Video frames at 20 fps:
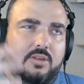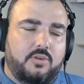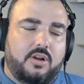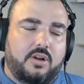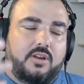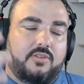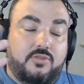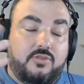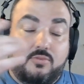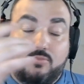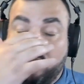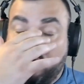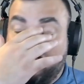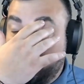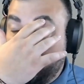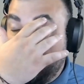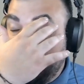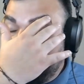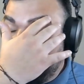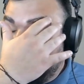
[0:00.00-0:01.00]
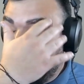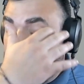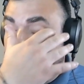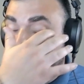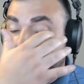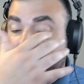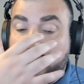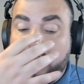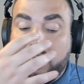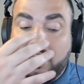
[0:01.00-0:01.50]
Well, a few more
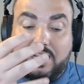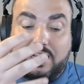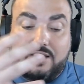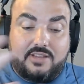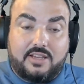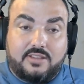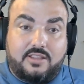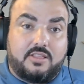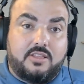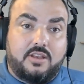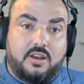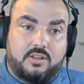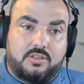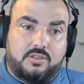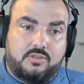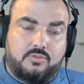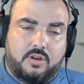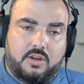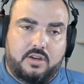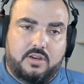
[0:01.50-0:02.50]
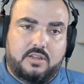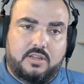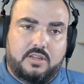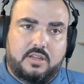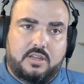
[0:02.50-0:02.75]
actually. Let's take the trust one.